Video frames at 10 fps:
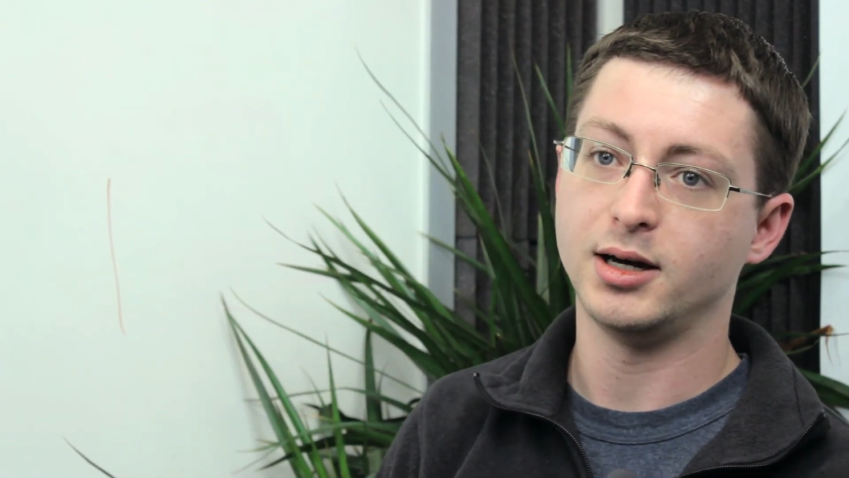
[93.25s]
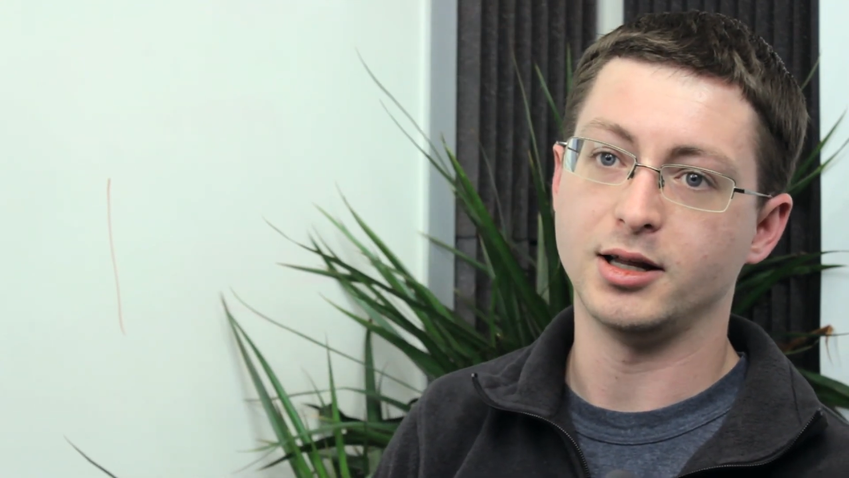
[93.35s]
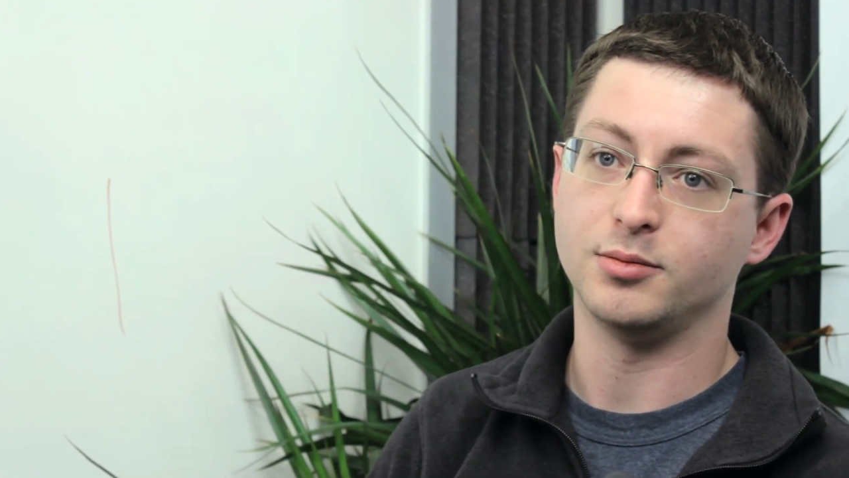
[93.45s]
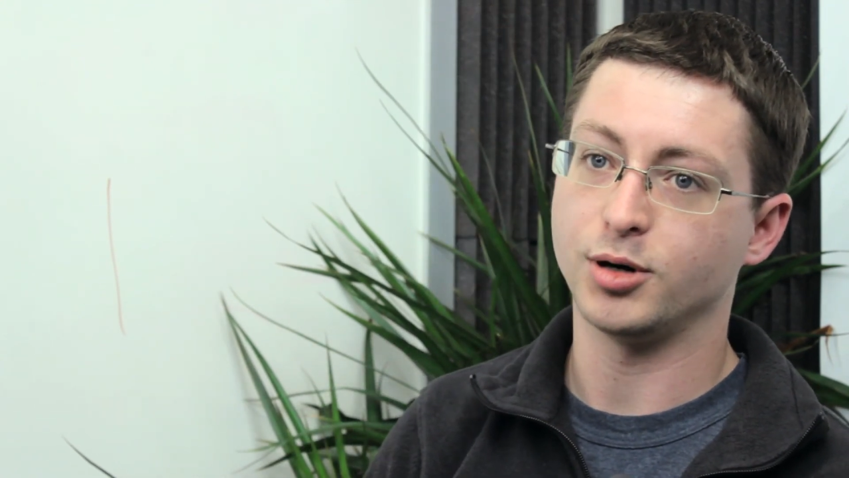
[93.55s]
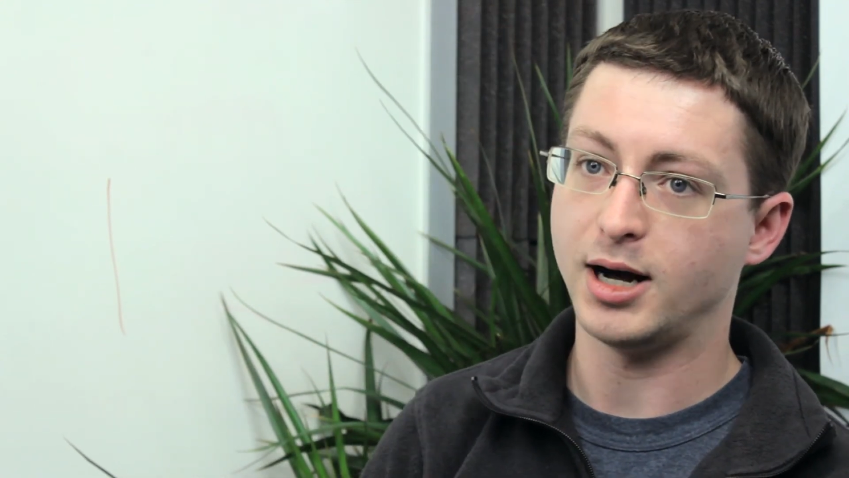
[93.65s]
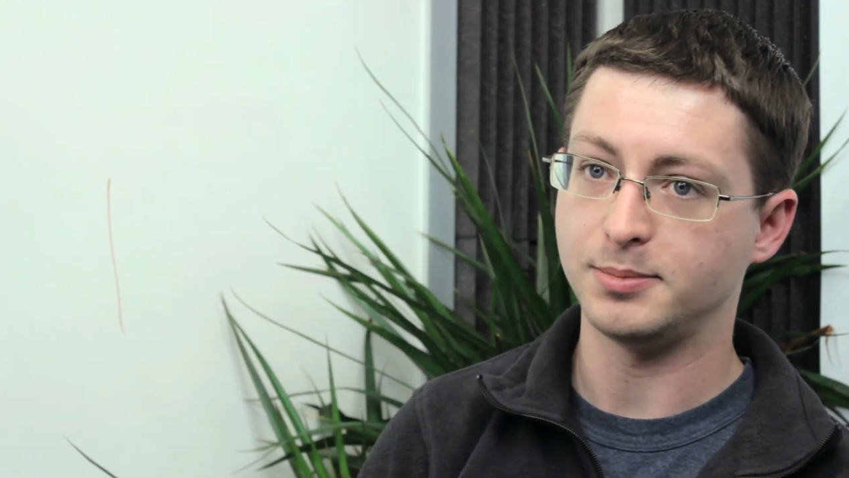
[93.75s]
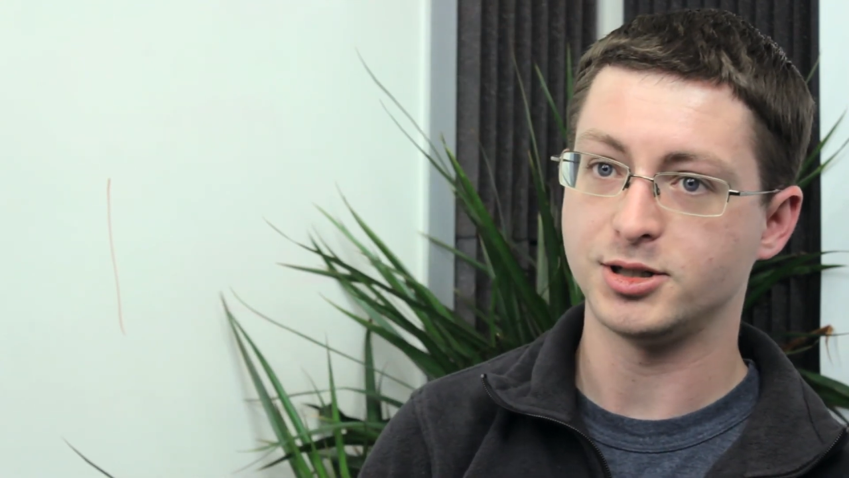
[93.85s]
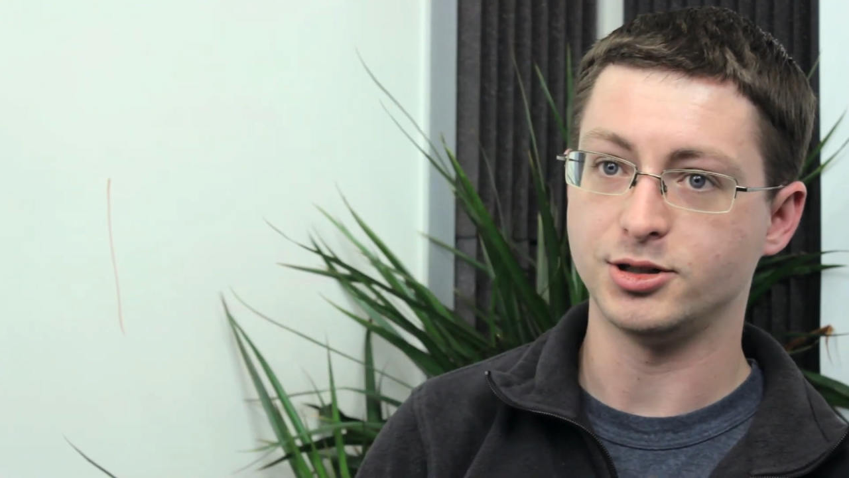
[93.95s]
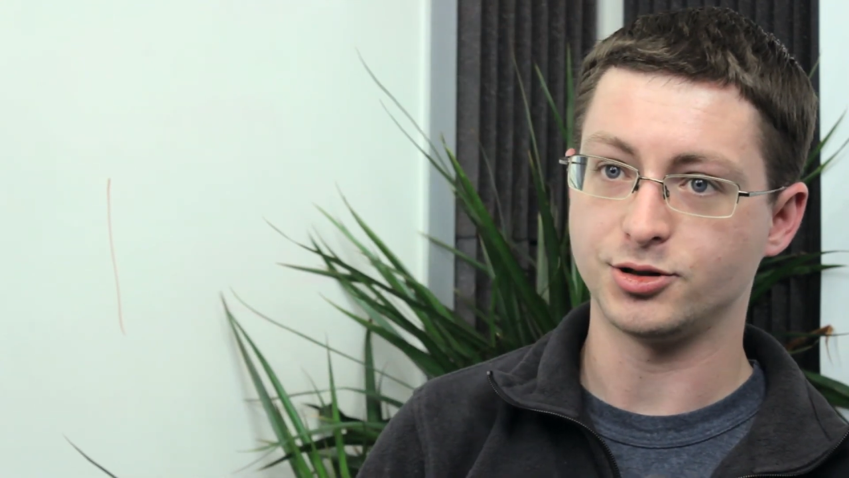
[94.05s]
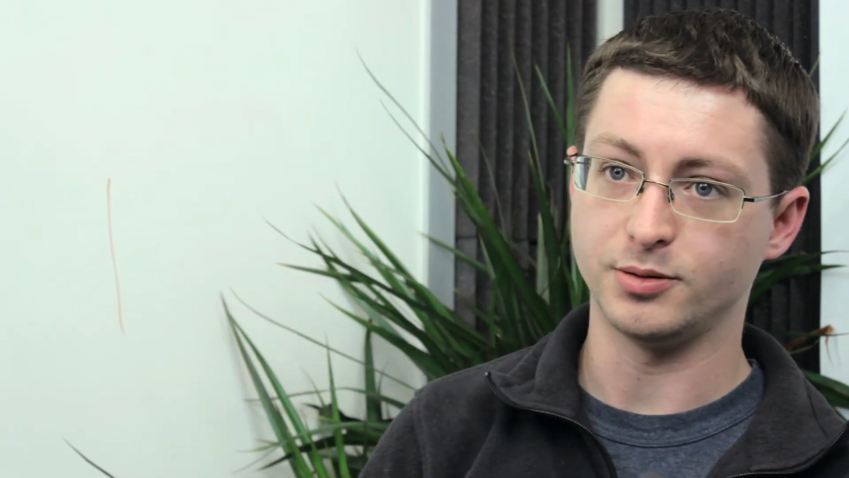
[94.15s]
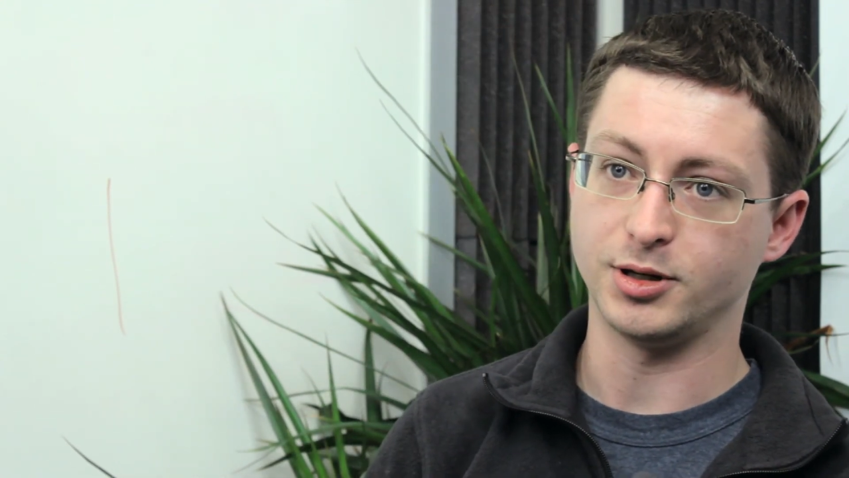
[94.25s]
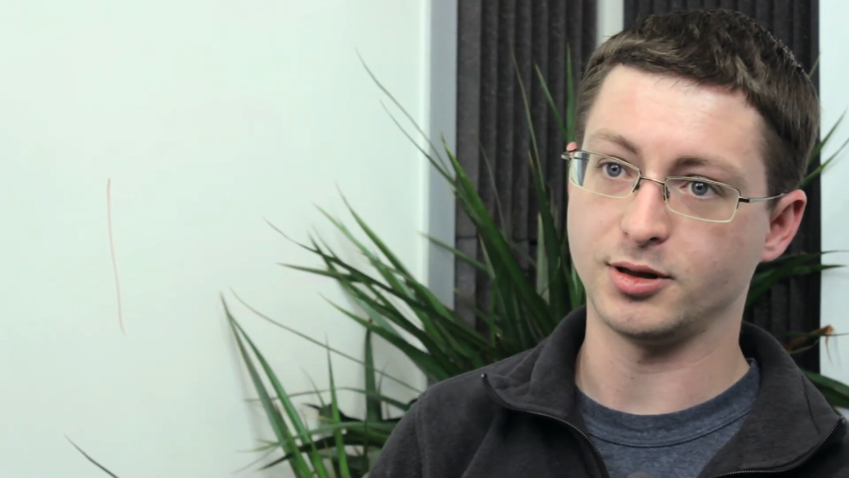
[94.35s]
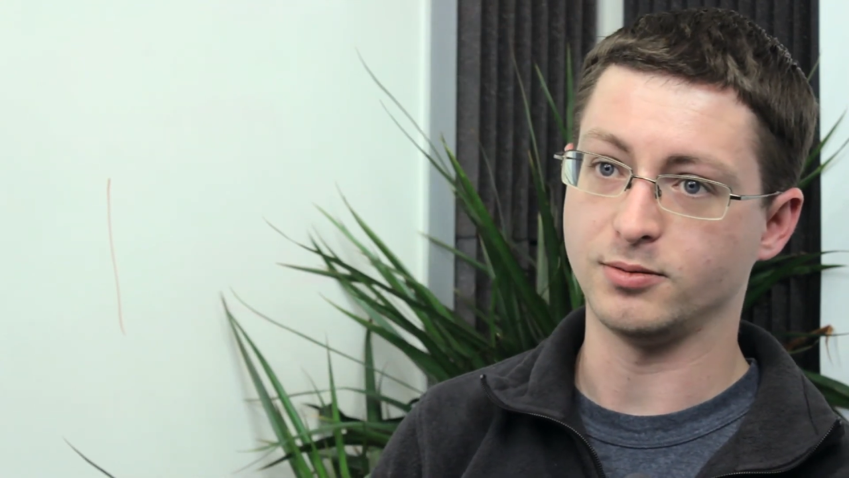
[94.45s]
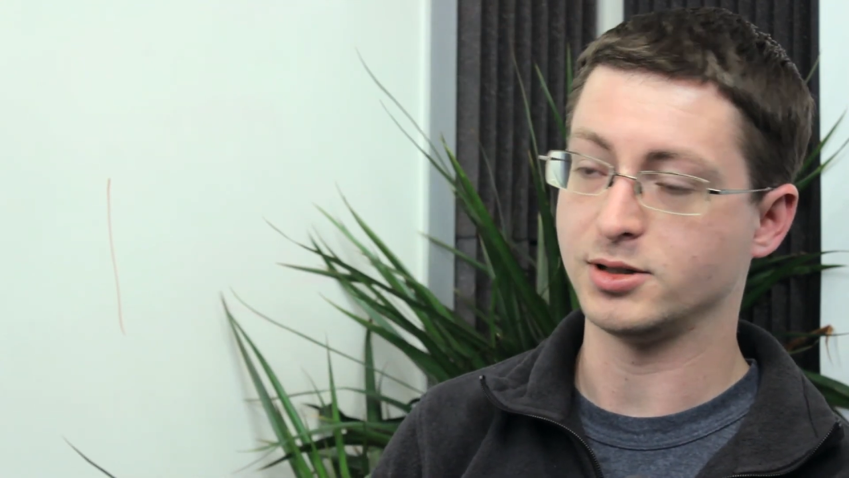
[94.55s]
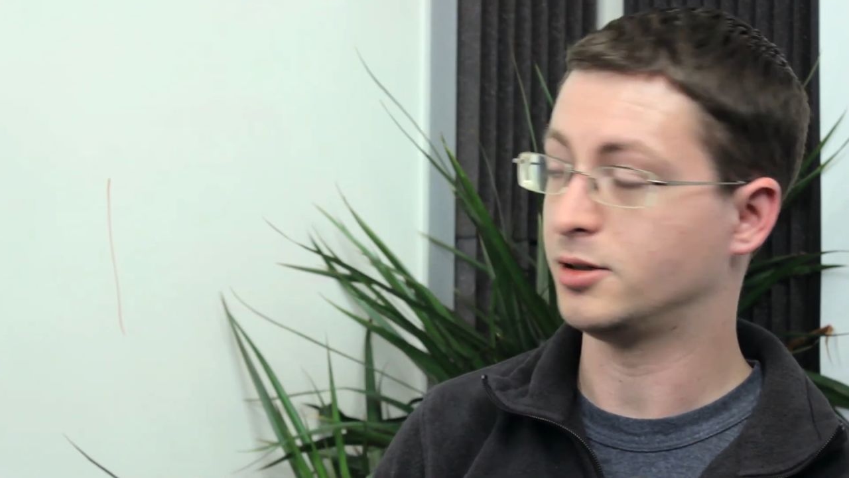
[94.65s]
and then perhaps distribute
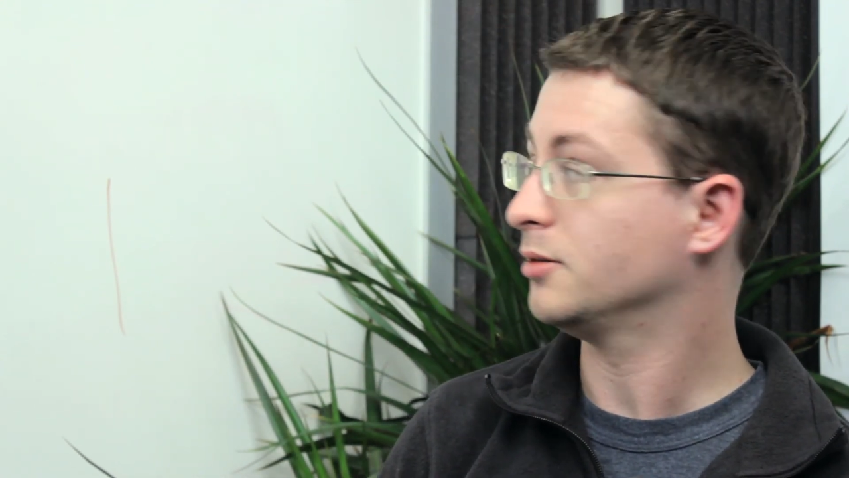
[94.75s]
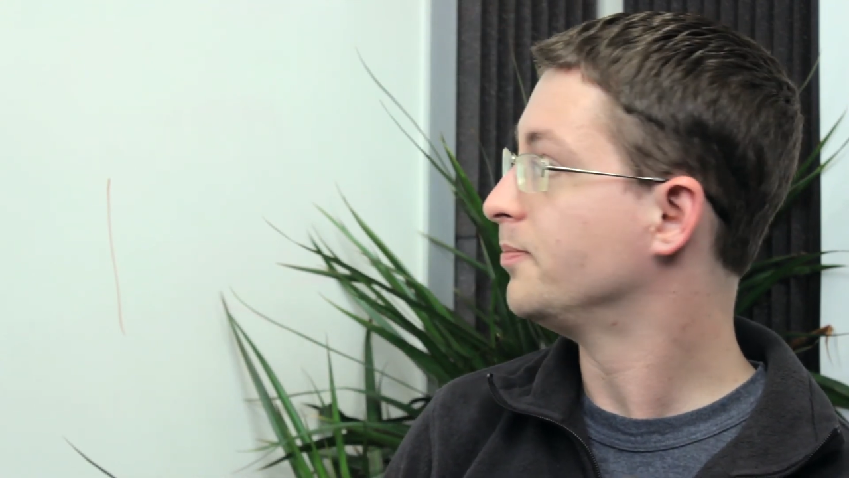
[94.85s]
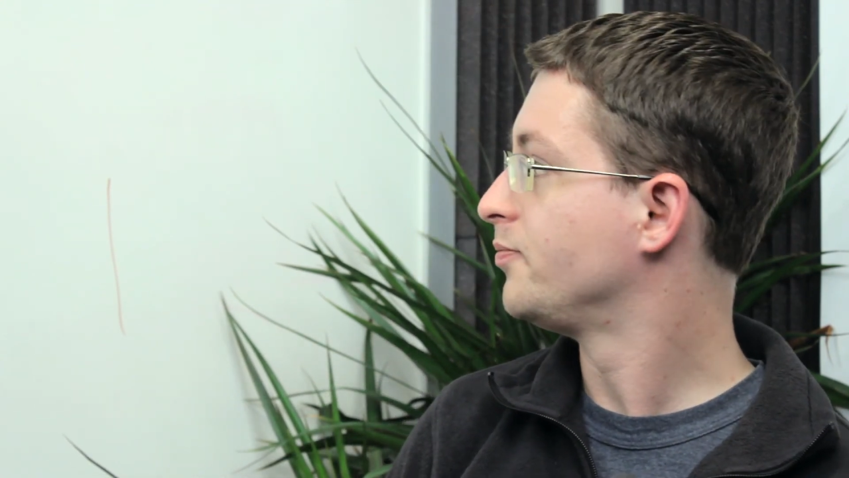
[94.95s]
the result.